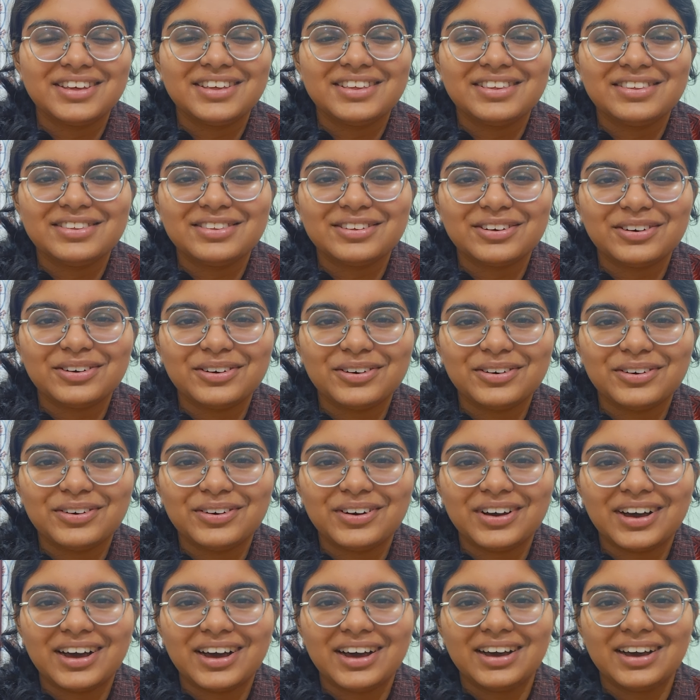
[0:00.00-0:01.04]
So,
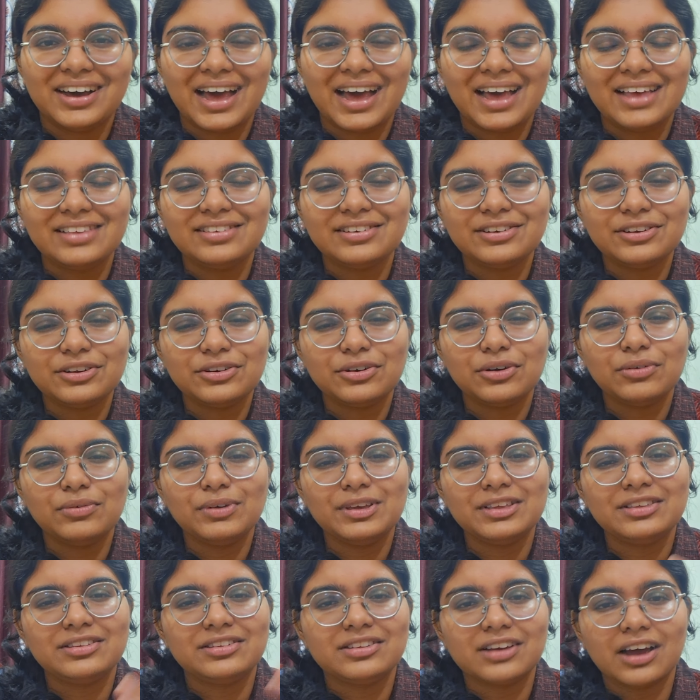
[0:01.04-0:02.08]
as you know, we
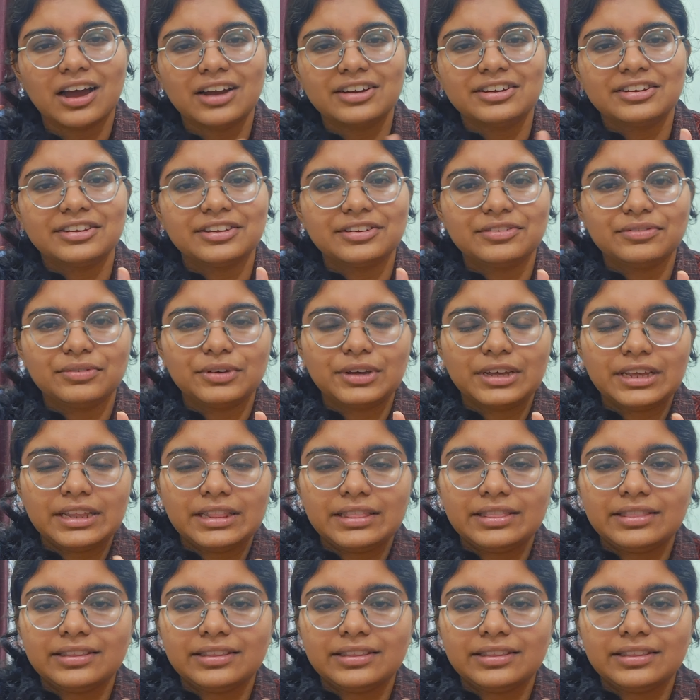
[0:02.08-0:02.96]
started with